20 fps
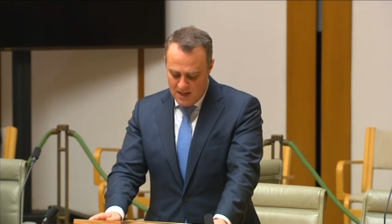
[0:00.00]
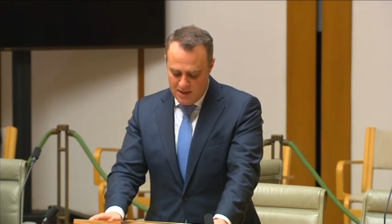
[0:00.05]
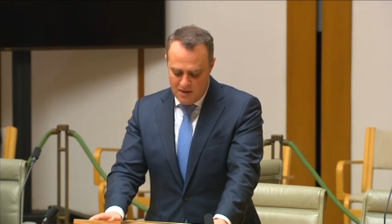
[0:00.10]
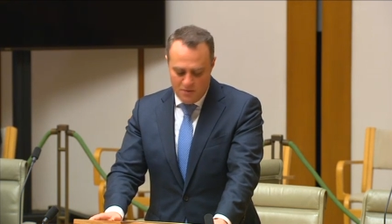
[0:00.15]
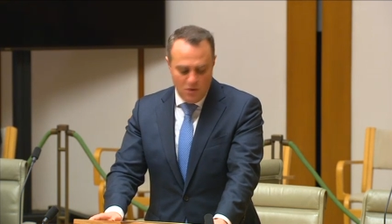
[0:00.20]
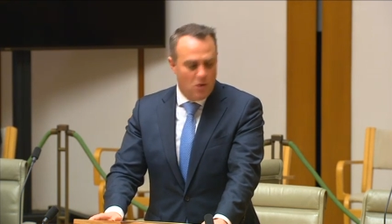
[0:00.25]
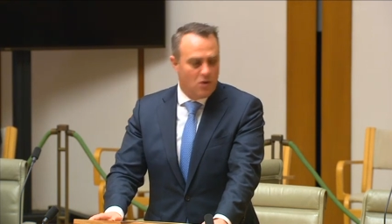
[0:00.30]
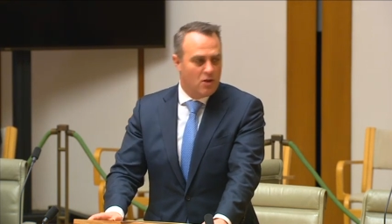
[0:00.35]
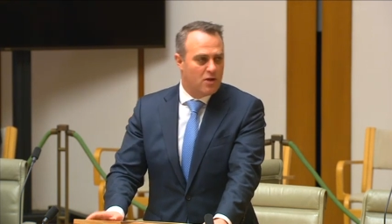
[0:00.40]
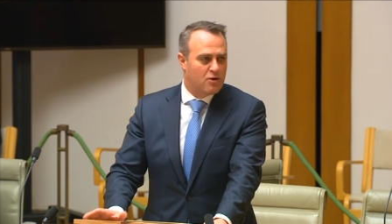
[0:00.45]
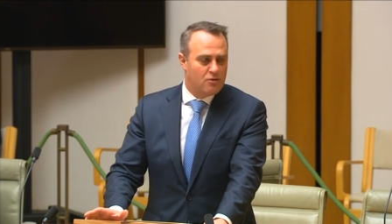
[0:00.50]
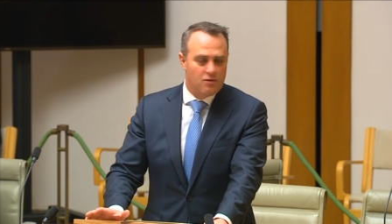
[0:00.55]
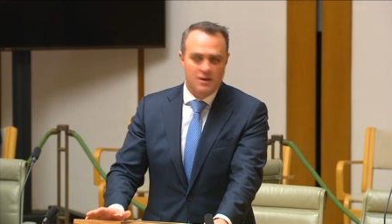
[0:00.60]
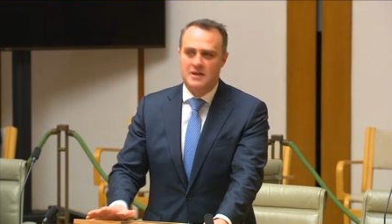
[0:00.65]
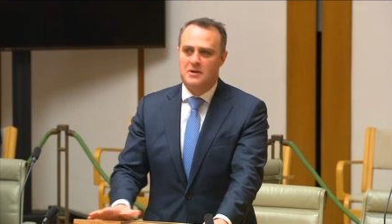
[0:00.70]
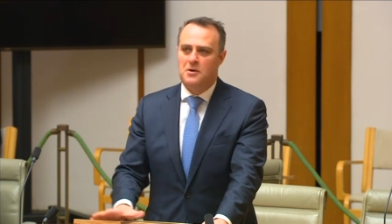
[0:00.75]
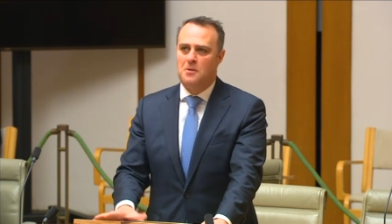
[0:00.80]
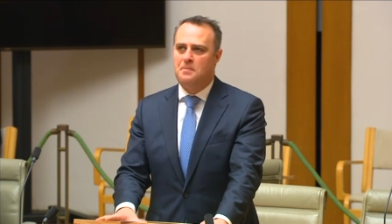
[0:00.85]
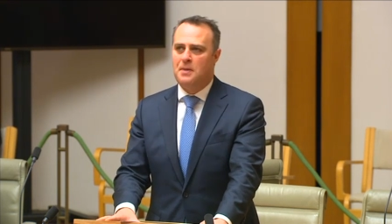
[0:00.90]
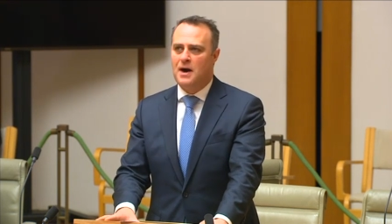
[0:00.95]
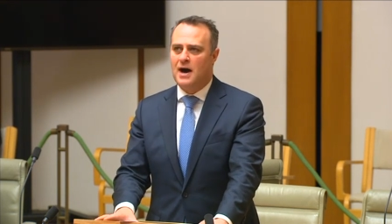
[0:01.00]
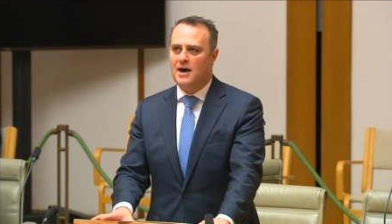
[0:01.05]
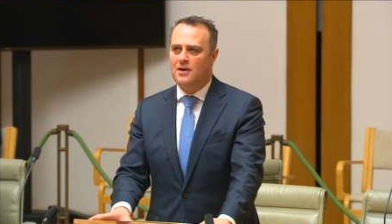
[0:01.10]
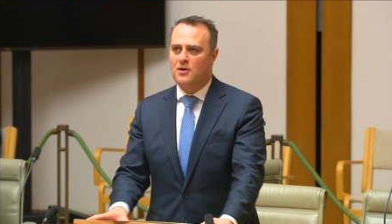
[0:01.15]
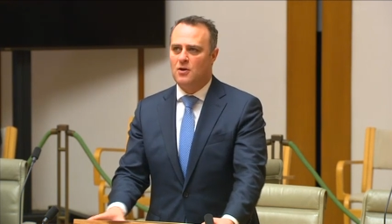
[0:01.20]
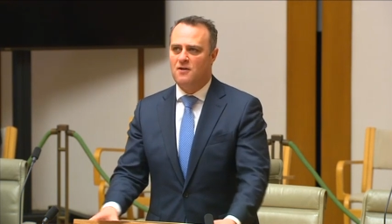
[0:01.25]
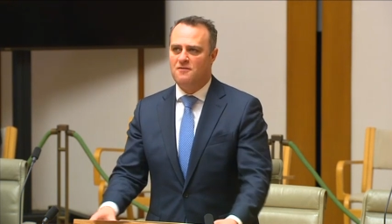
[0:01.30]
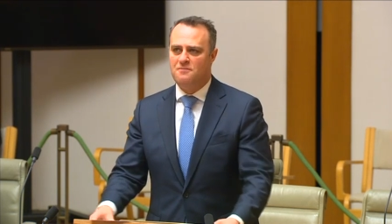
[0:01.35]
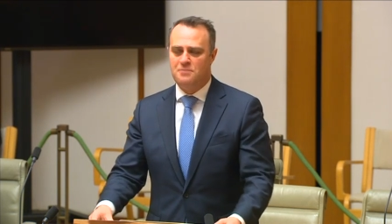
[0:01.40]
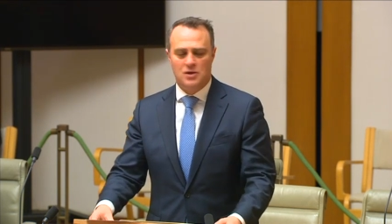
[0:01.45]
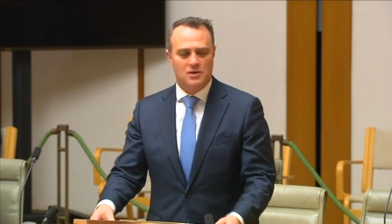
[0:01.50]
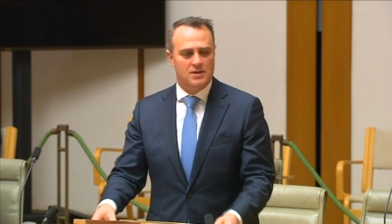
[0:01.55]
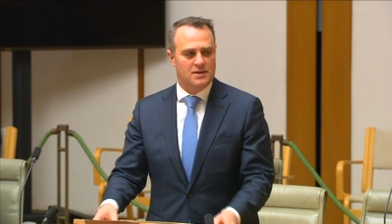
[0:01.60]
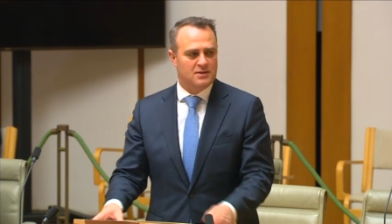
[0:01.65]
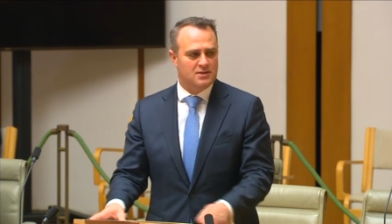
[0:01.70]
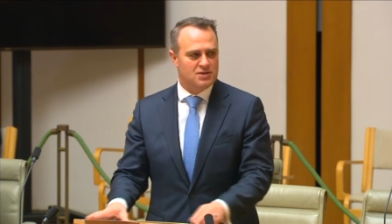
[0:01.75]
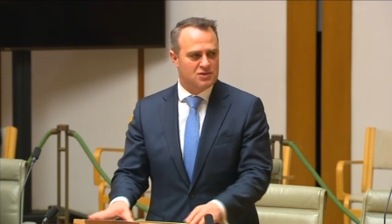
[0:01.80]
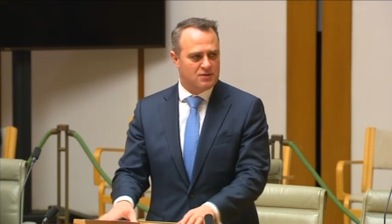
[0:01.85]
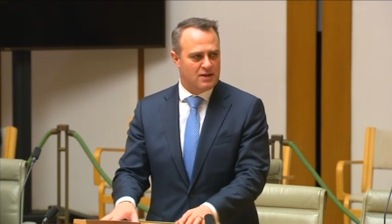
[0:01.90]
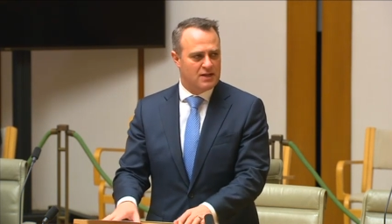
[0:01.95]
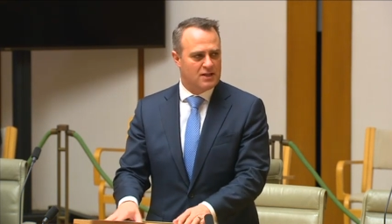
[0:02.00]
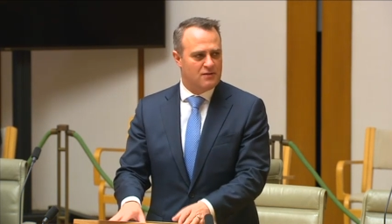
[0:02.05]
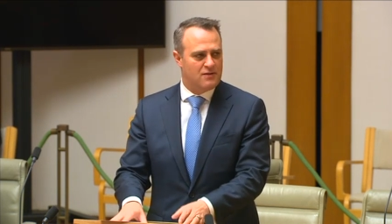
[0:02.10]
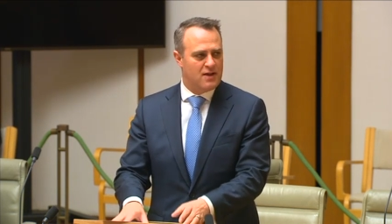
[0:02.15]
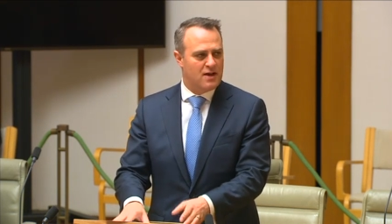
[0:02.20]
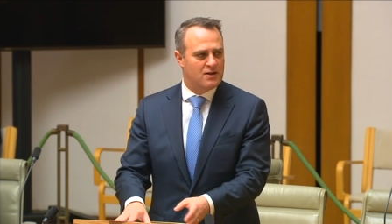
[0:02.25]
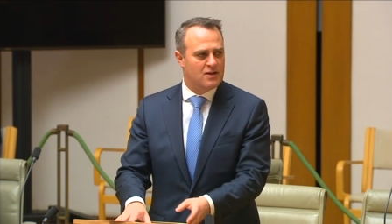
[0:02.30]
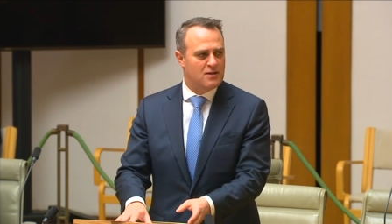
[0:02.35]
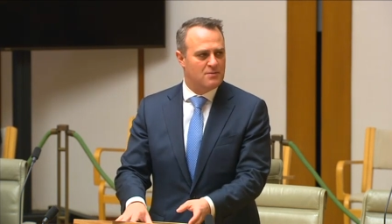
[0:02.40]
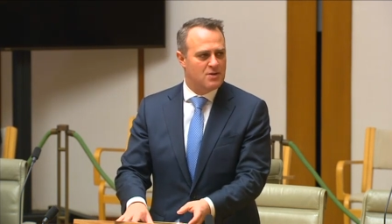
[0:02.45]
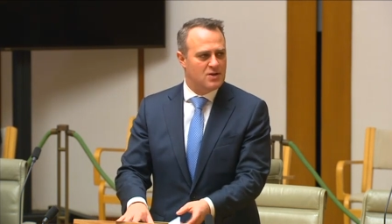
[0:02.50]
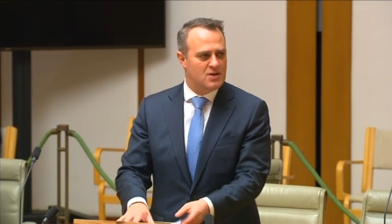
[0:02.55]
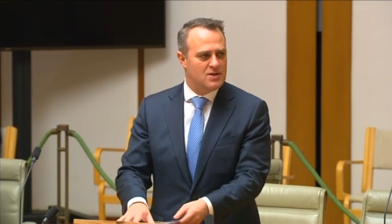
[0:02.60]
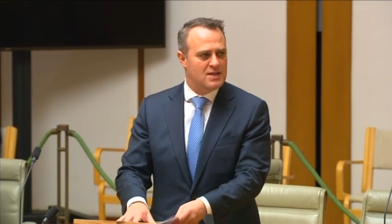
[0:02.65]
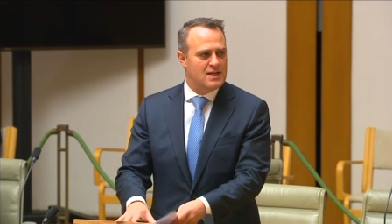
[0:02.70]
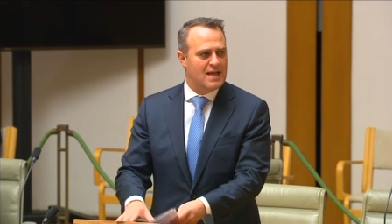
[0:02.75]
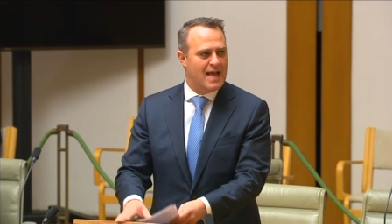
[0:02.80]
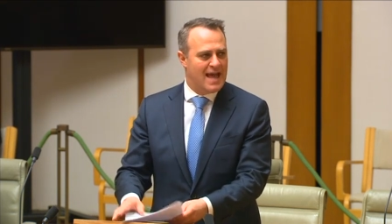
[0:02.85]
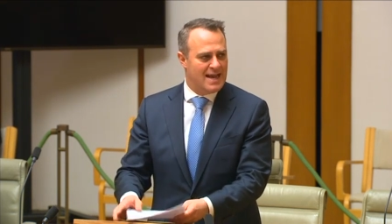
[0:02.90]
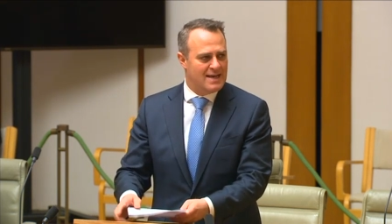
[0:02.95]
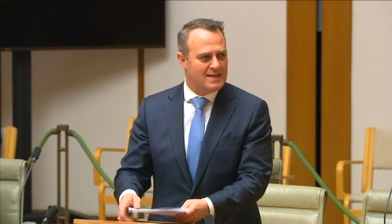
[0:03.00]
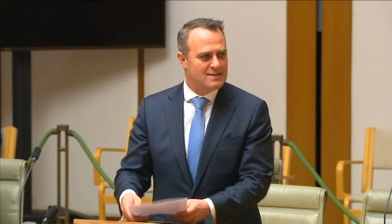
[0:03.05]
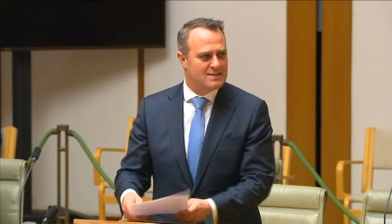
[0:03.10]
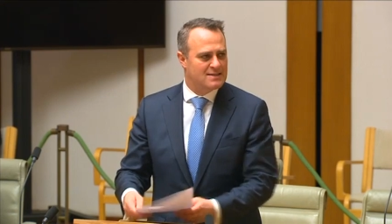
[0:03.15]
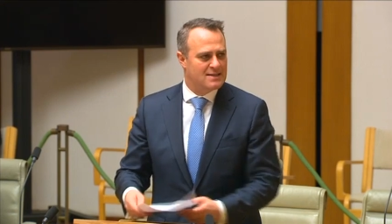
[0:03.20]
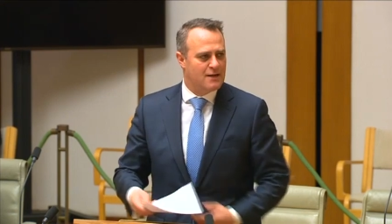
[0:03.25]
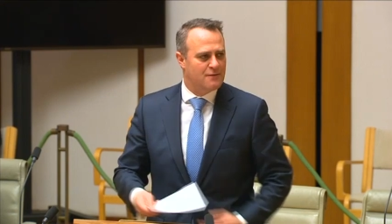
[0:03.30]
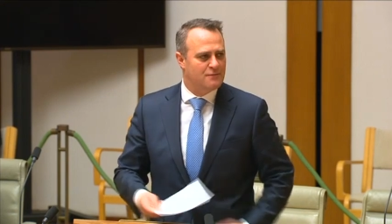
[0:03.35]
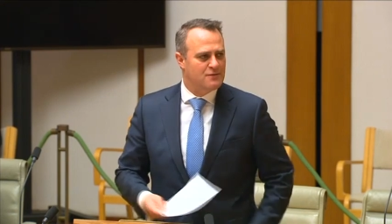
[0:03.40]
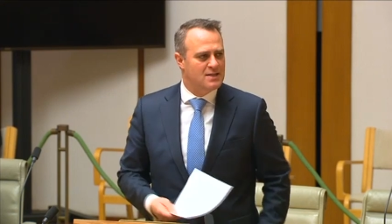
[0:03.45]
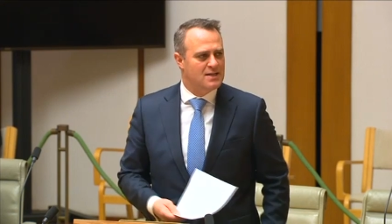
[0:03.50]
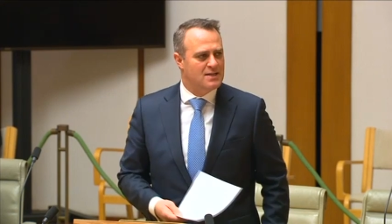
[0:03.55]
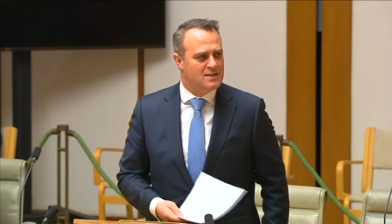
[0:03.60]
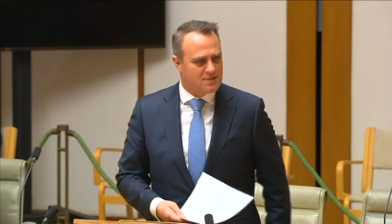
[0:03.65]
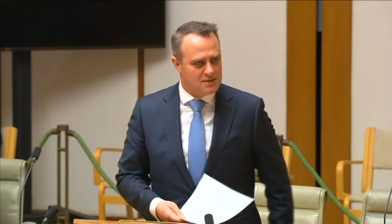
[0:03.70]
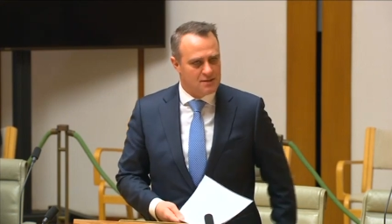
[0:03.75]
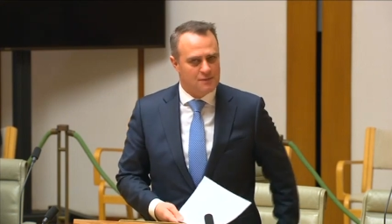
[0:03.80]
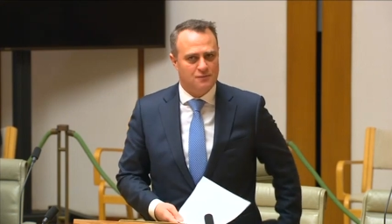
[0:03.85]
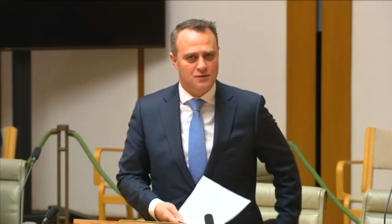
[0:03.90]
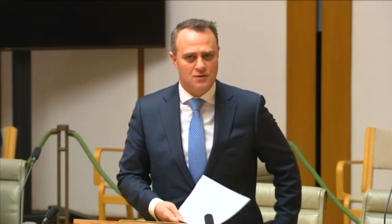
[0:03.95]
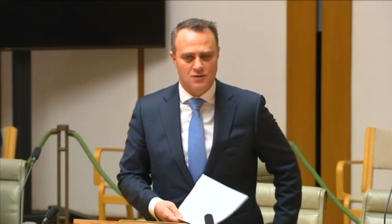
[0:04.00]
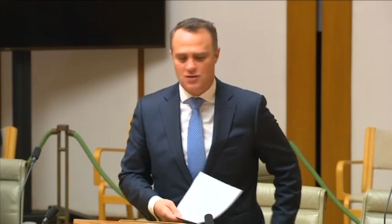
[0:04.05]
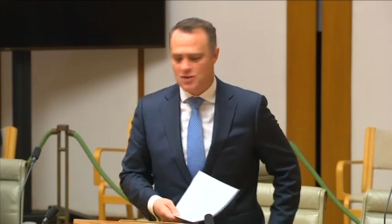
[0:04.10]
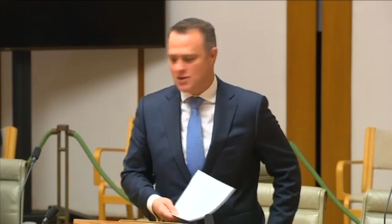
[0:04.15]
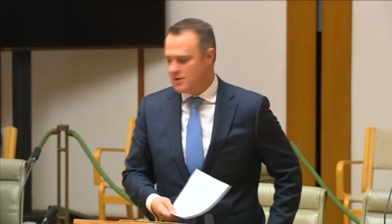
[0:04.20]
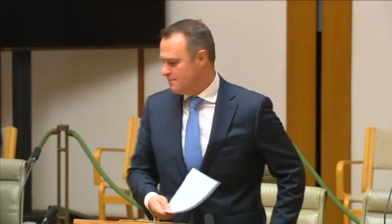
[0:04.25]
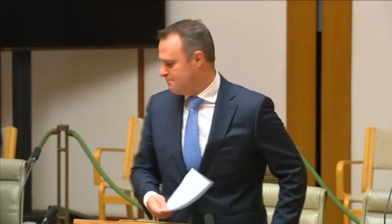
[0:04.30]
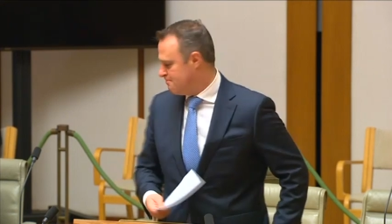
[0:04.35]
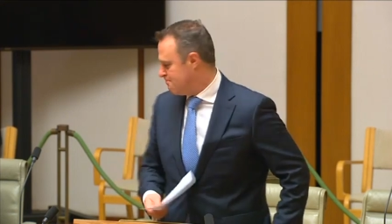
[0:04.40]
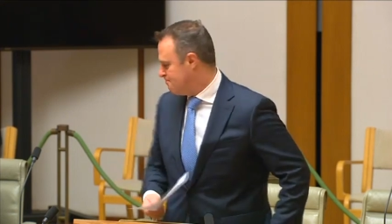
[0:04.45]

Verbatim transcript: They're all a critical part of building the strength of our community and its safety into the future.